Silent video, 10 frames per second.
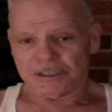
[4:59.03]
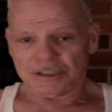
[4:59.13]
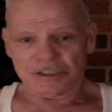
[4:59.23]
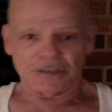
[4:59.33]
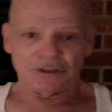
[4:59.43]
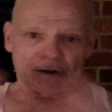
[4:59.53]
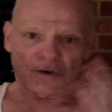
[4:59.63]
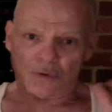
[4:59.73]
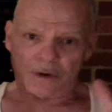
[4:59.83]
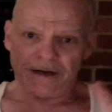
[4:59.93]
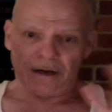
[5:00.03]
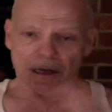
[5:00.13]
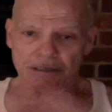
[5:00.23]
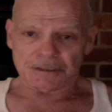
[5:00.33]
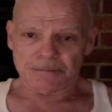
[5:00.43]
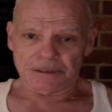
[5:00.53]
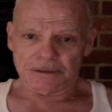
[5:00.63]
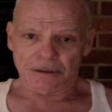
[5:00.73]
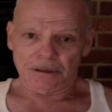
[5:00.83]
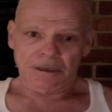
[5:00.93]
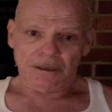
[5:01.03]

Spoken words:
It's still a great, awesome little,